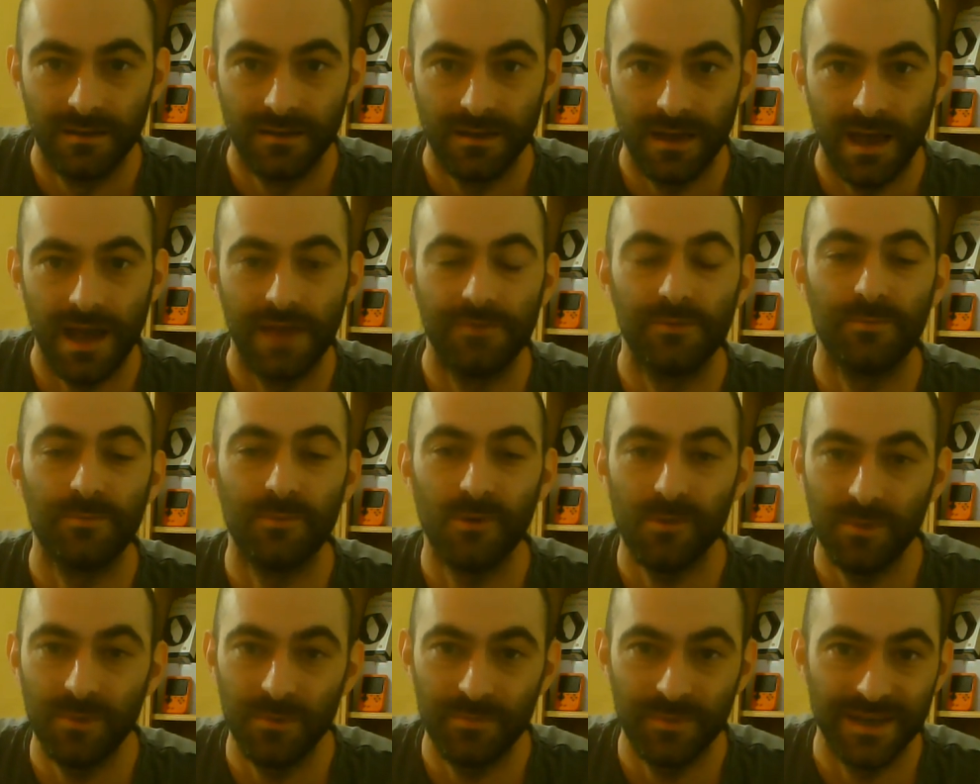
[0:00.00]
And the
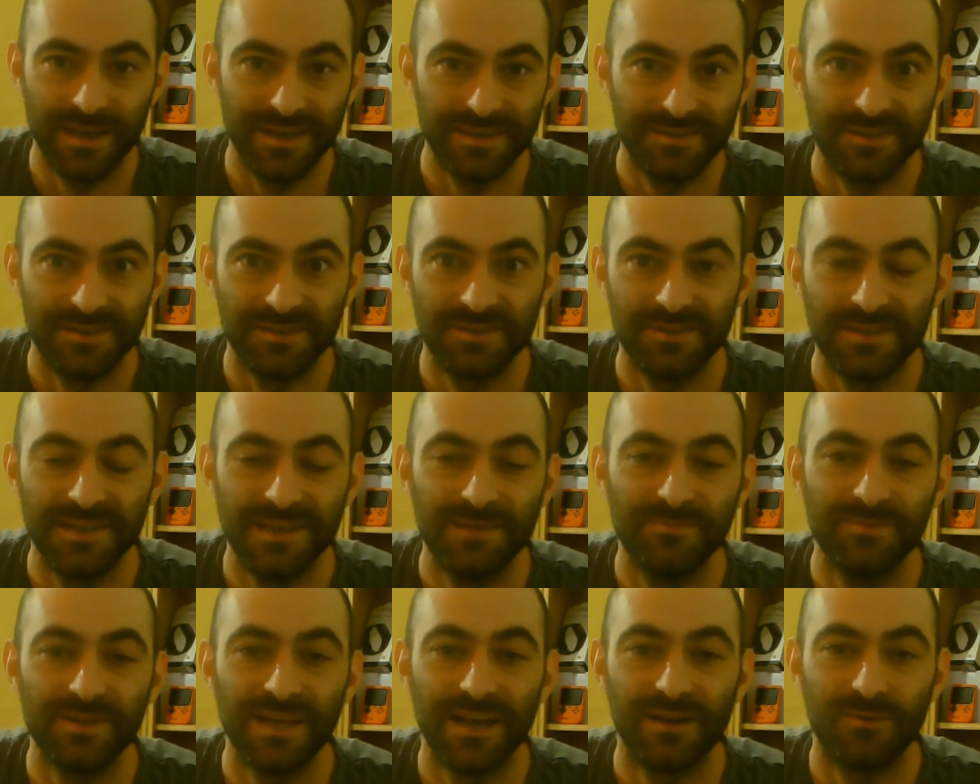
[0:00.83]
problem is, the Steam
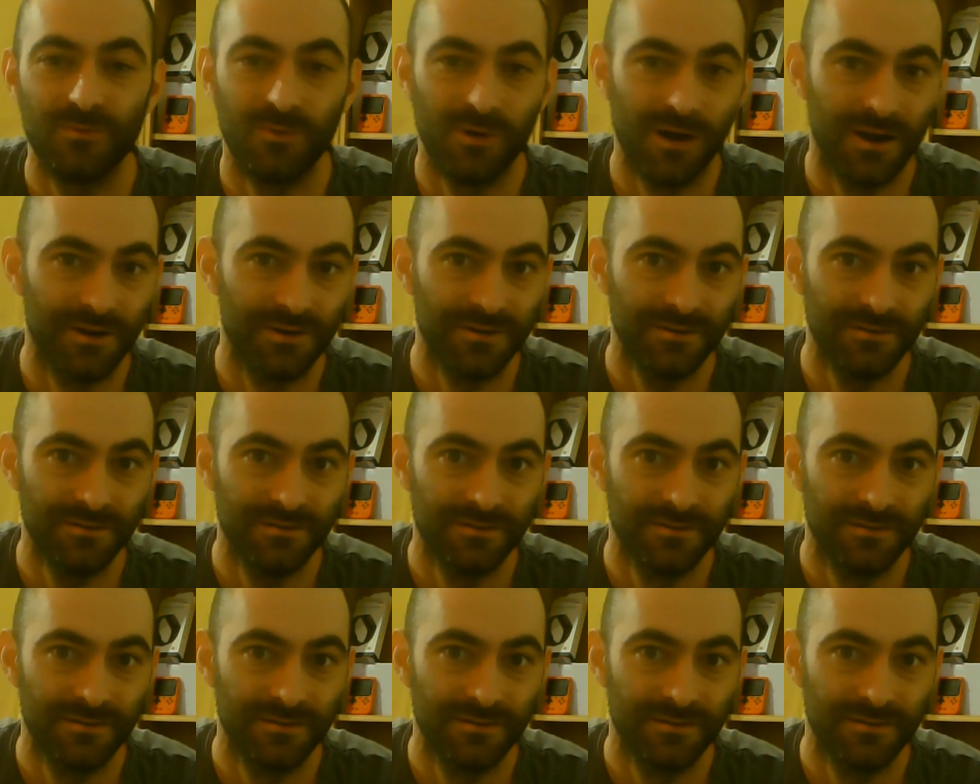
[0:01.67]
Deck 1,